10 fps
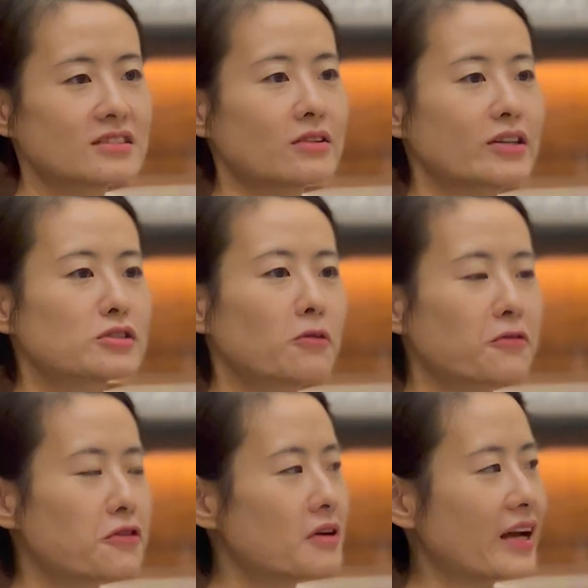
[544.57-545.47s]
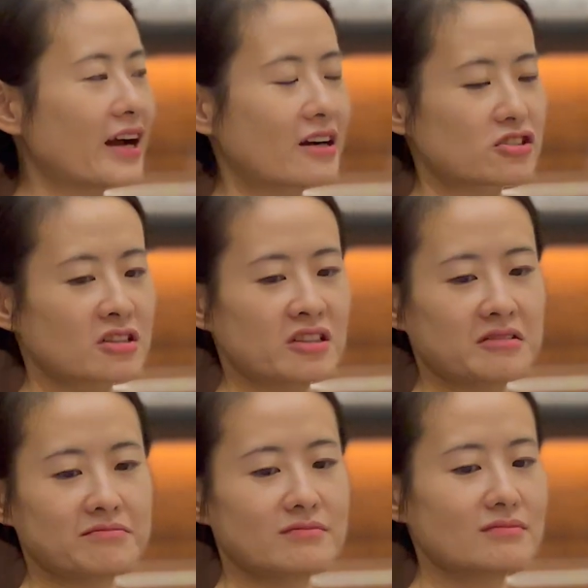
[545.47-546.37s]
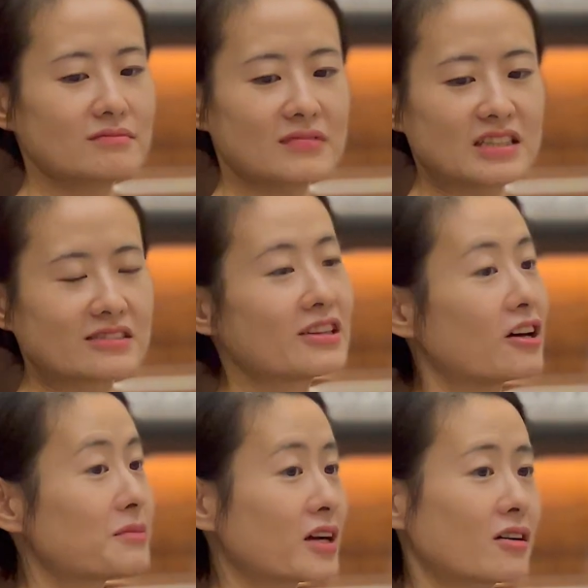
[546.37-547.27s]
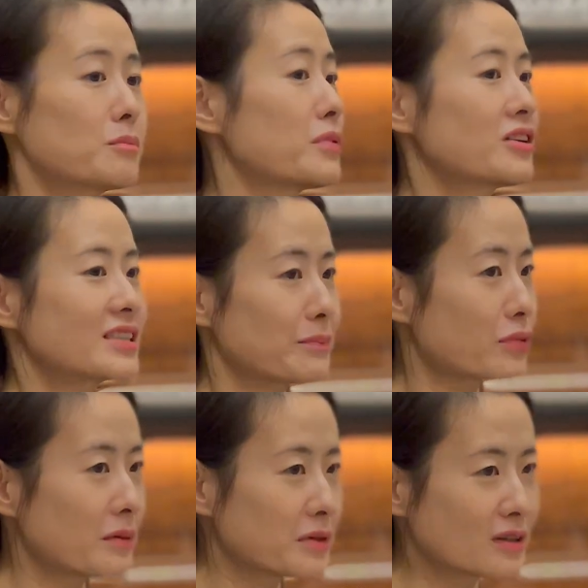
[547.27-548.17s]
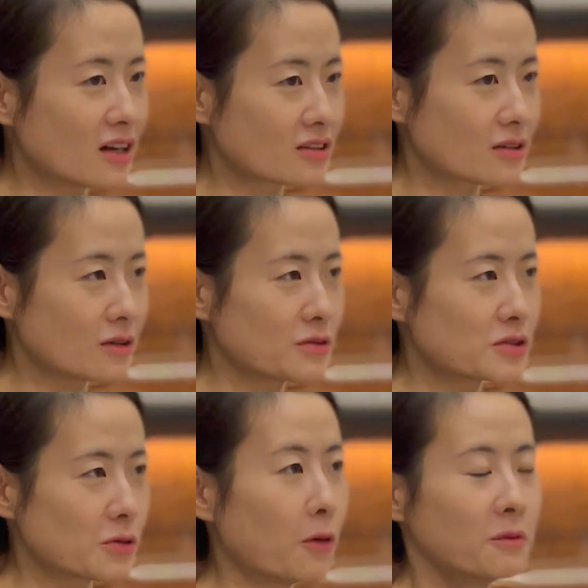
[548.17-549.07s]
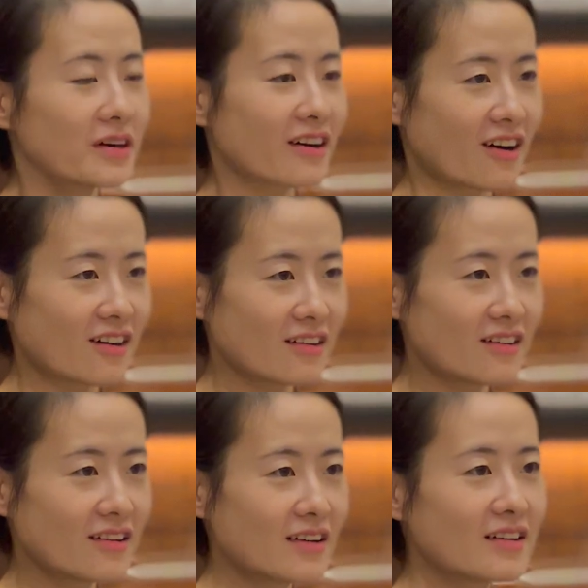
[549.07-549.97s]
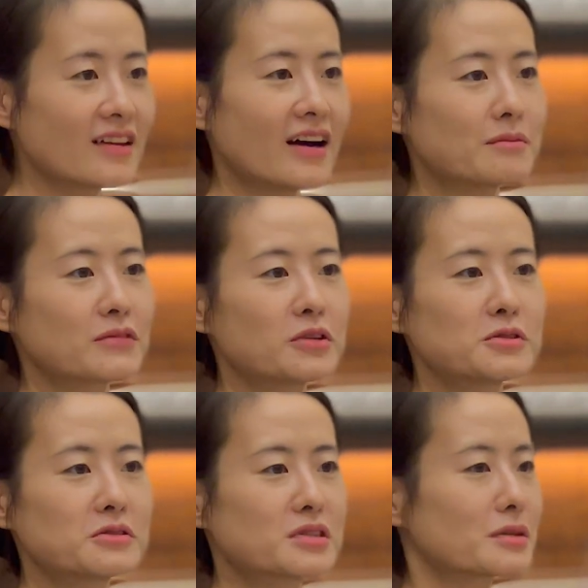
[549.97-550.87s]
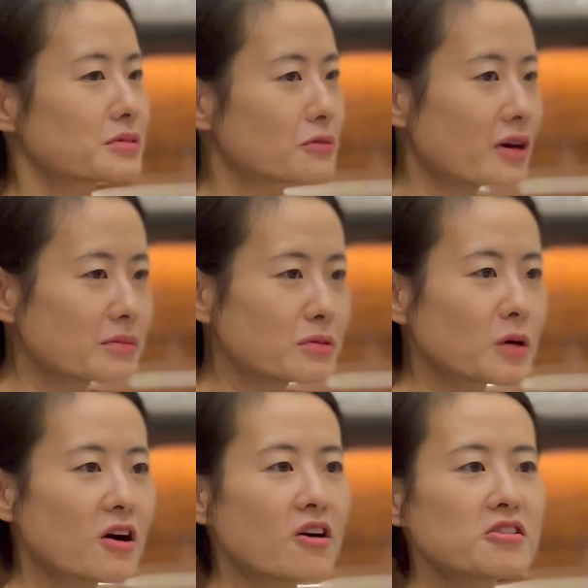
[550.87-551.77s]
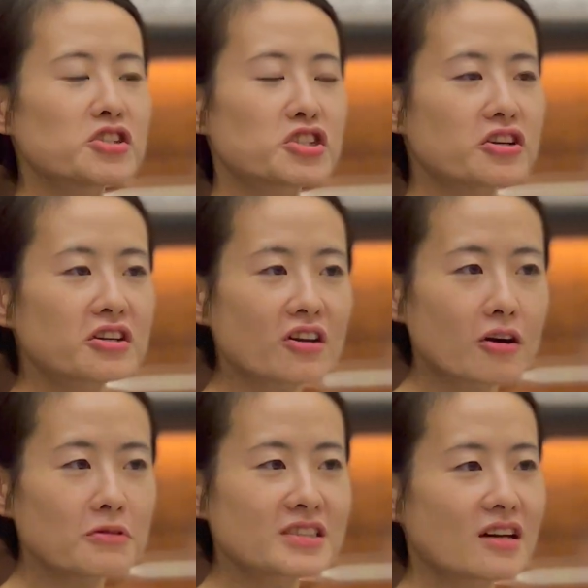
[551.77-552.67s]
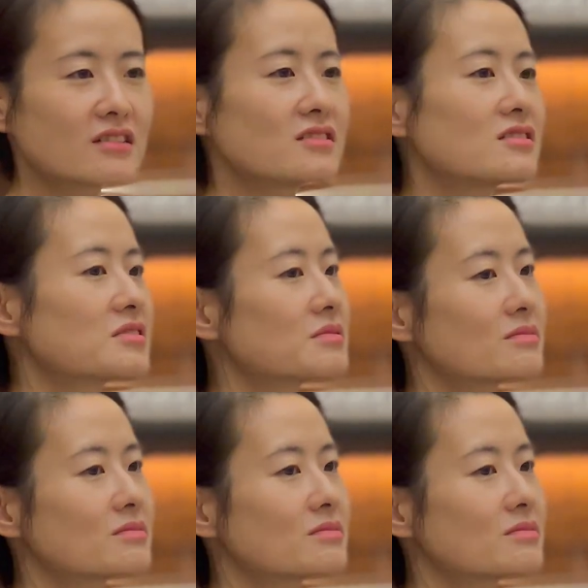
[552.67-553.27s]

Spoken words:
So I don't feel like actually it's not my car because I'm probably not going to own a car. I'm going to subscribe to a car, share the car with others.